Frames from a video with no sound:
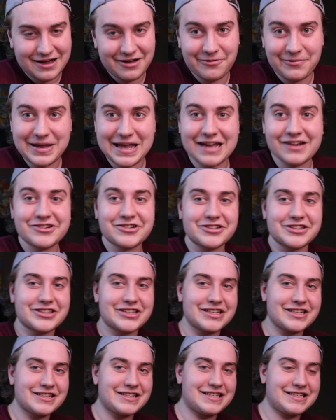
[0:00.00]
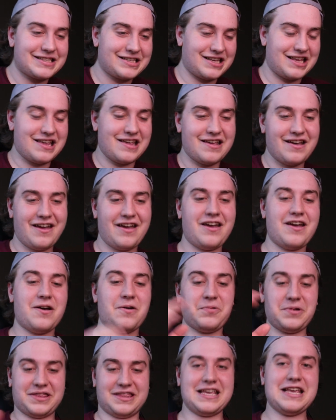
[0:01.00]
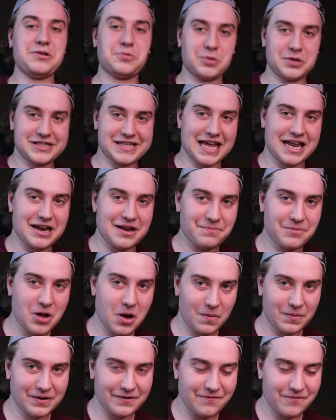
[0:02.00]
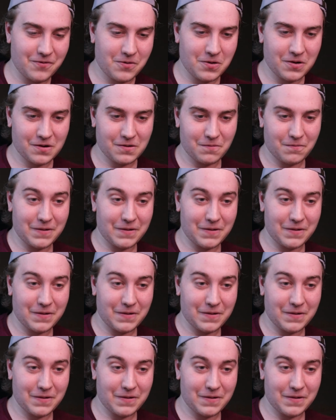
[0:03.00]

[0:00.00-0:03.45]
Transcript: it'll be interesting to see what these ones end up going for